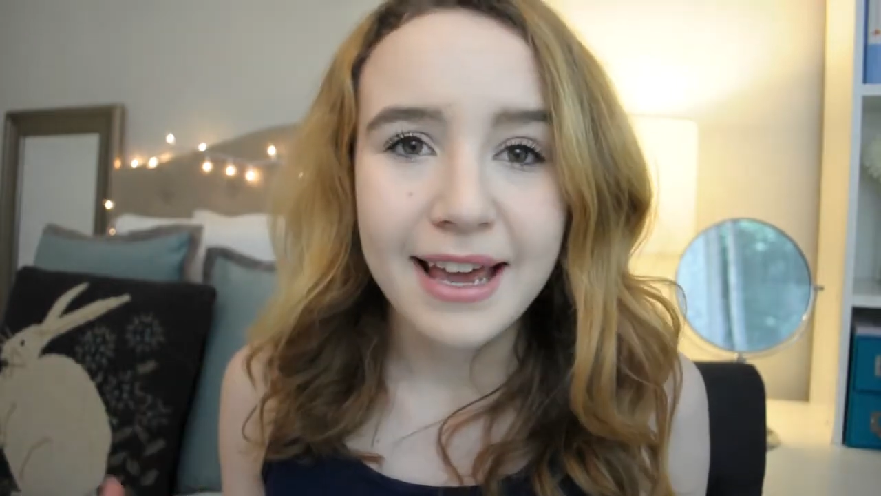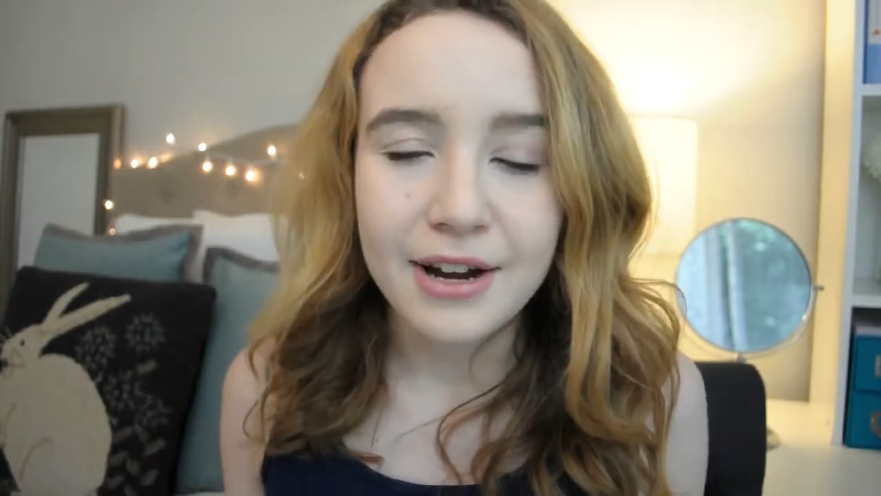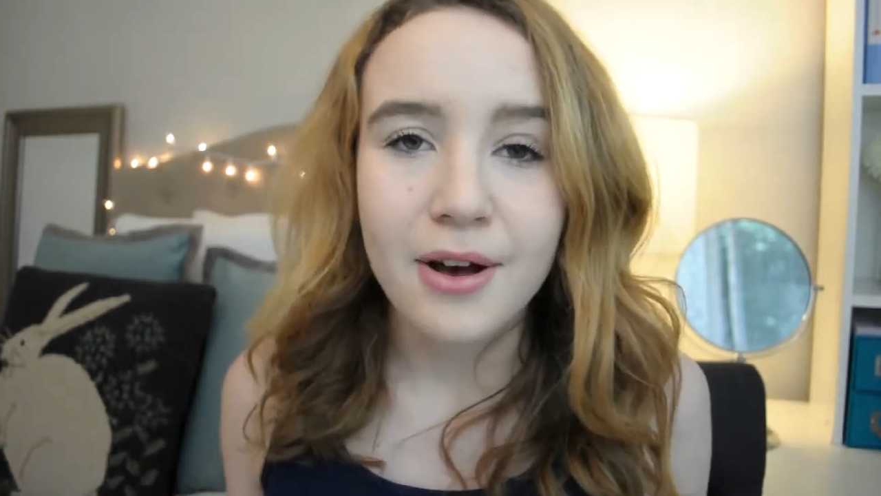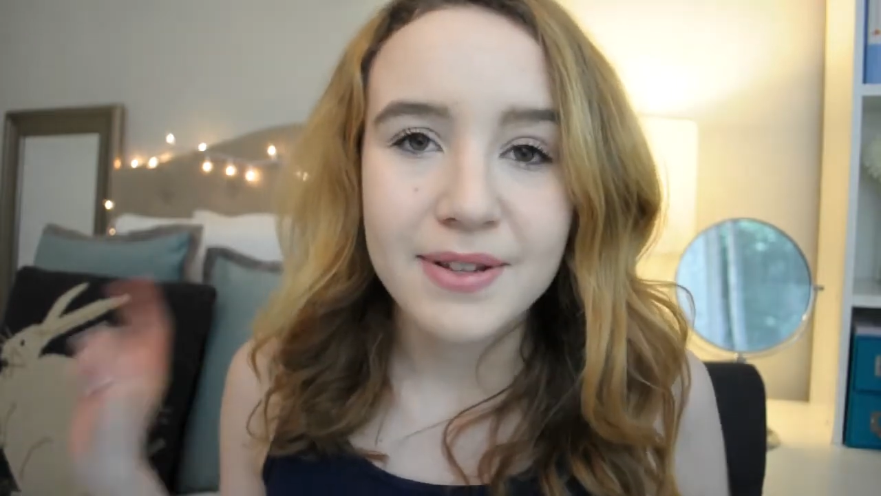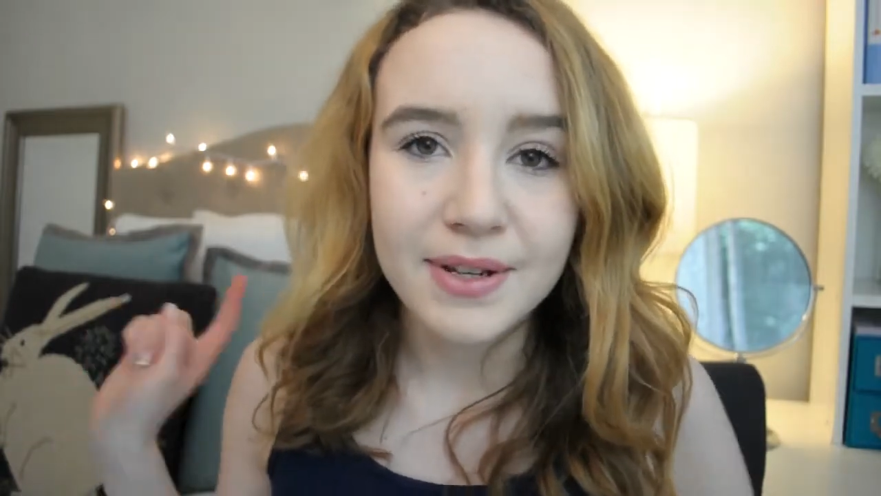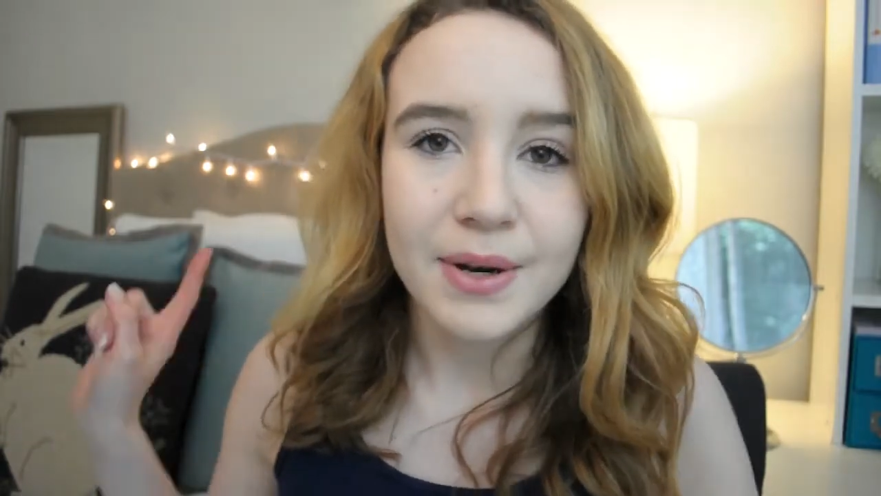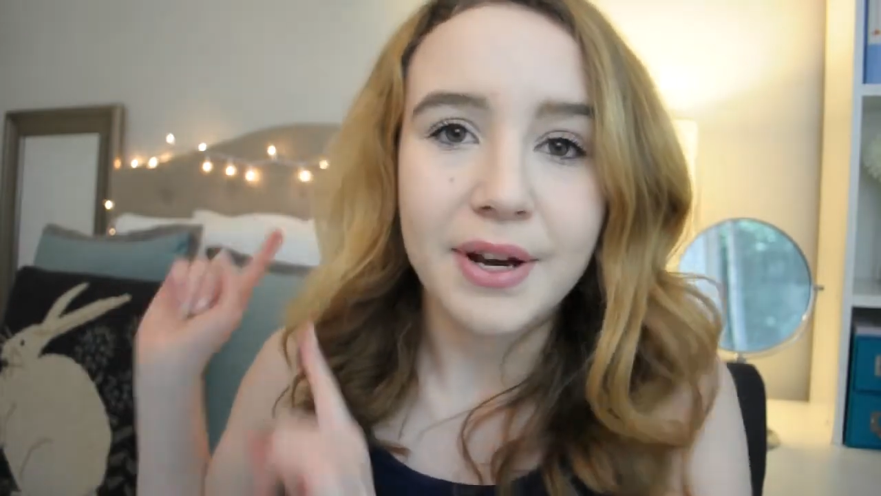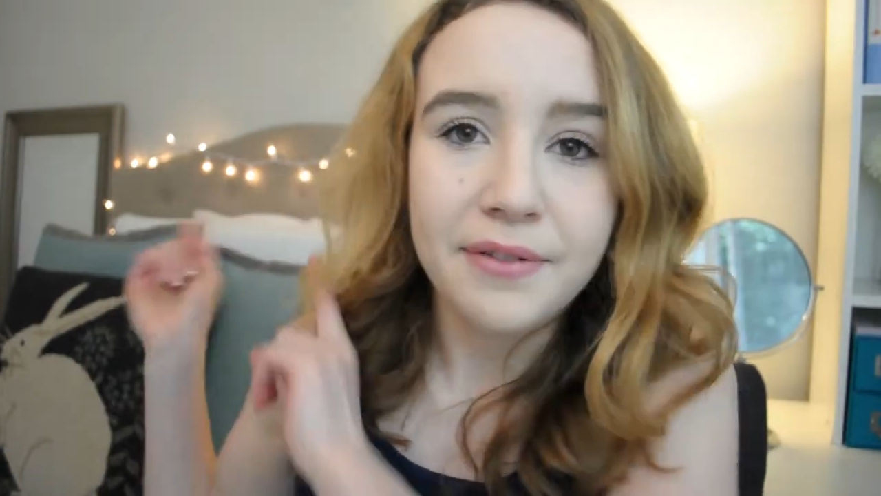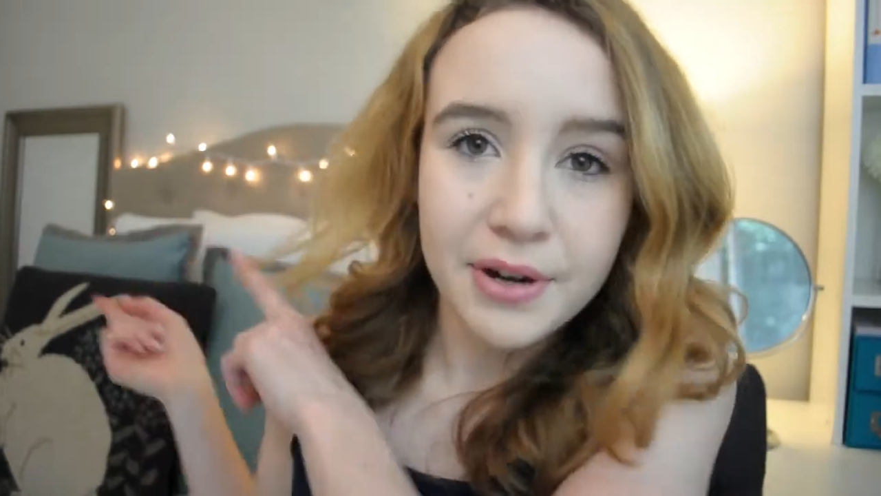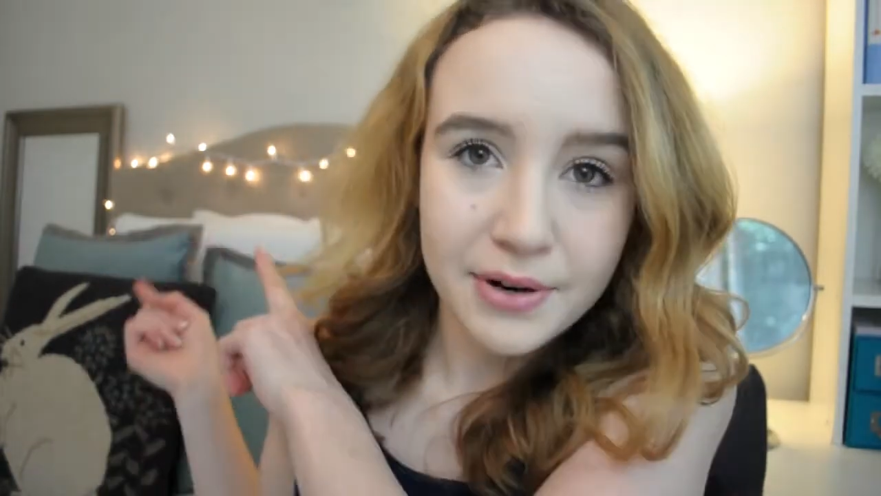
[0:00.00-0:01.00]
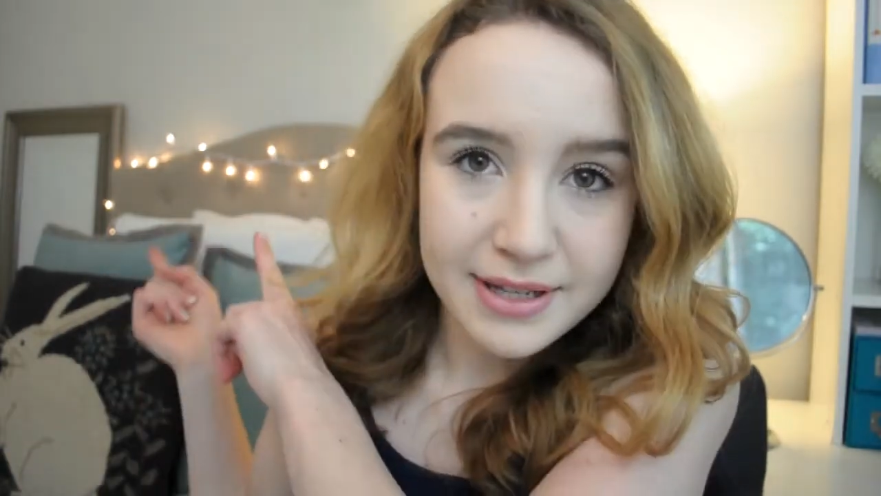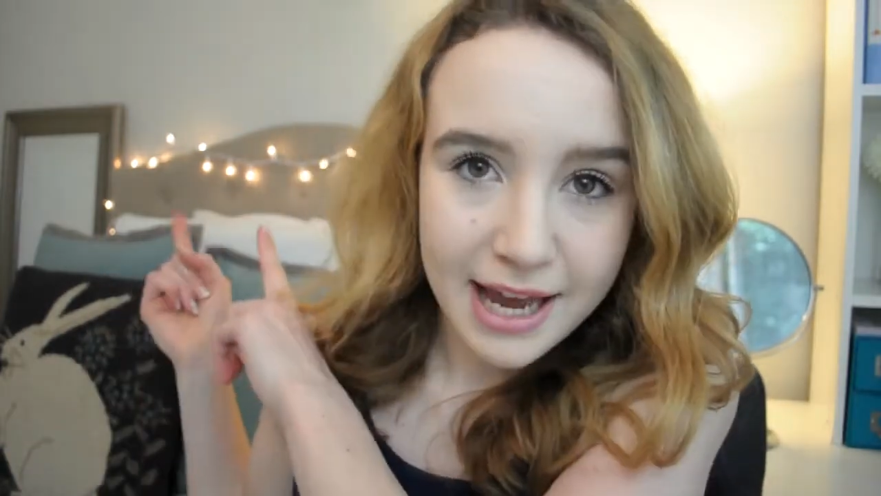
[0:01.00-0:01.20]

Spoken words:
And also, if you notice,